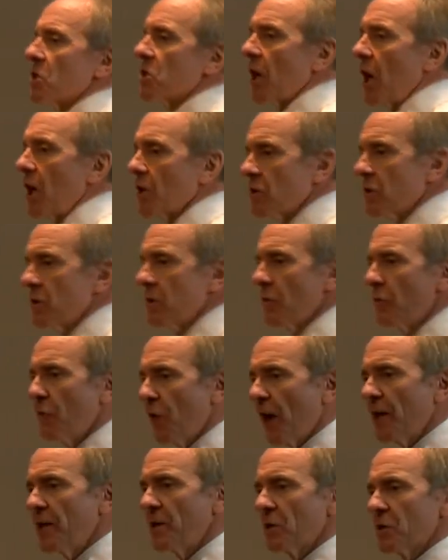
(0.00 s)
start to
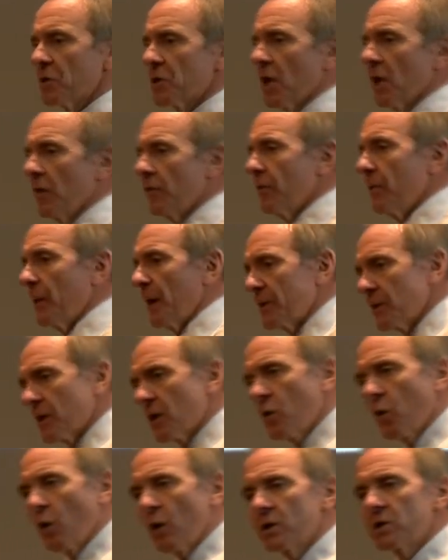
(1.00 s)
define yourself about
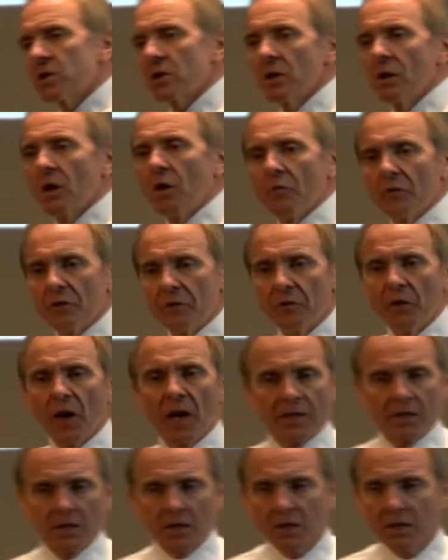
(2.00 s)
the quality of
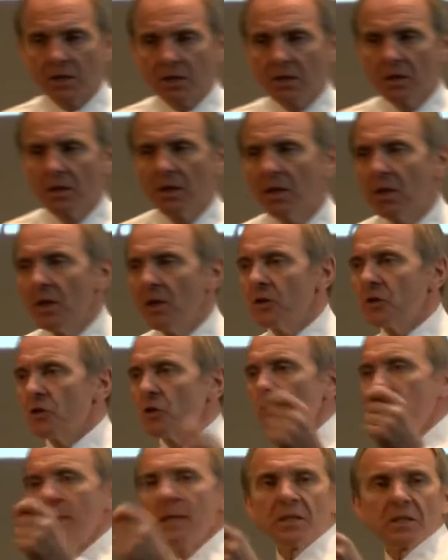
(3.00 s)
advice
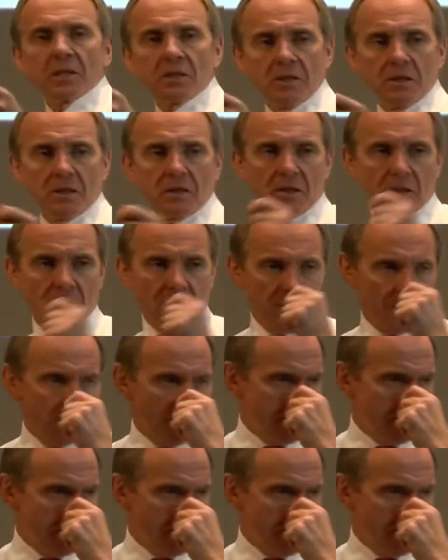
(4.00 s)
to ministers,